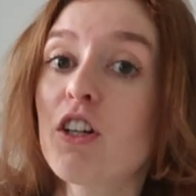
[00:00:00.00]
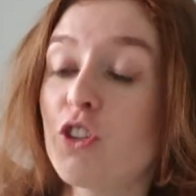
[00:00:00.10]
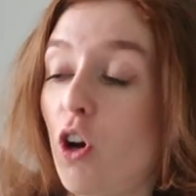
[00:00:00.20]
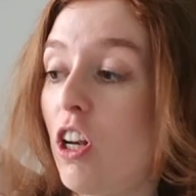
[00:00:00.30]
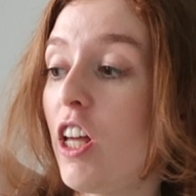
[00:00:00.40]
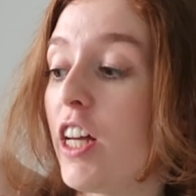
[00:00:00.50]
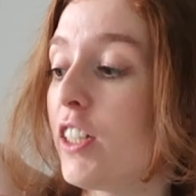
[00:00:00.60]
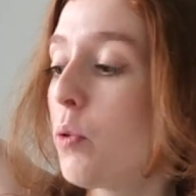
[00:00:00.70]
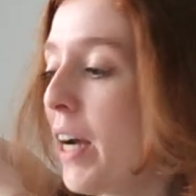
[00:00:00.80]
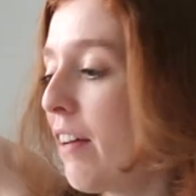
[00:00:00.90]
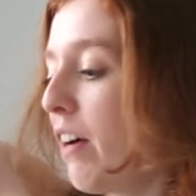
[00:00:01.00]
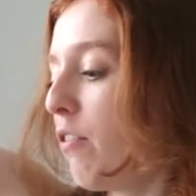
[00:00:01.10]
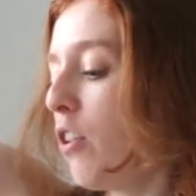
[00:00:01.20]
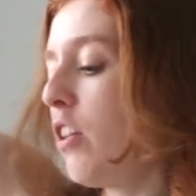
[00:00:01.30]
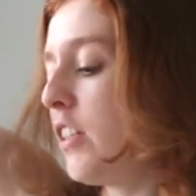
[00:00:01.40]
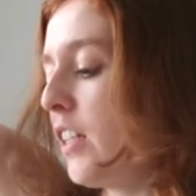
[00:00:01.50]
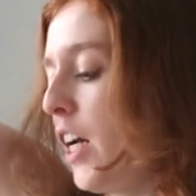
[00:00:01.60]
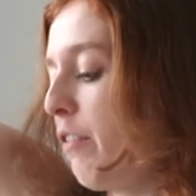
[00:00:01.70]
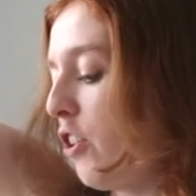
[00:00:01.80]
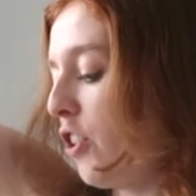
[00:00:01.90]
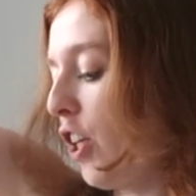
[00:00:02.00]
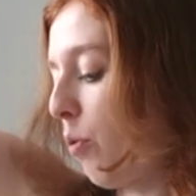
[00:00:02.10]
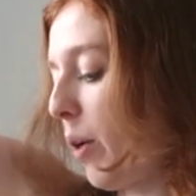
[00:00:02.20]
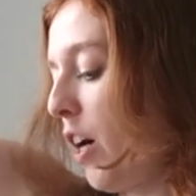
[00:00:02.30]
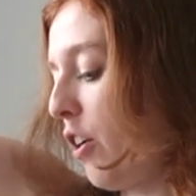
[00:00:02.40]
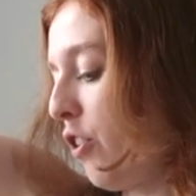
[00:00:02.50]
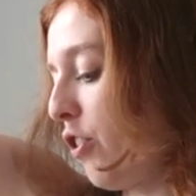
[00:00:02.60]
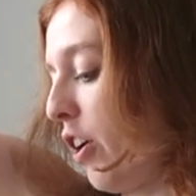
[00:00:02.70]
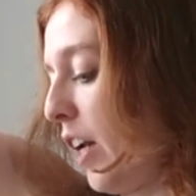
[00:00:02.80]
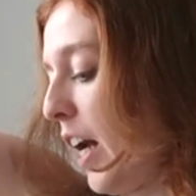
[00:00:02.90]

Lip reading: $25 and they're originally $300.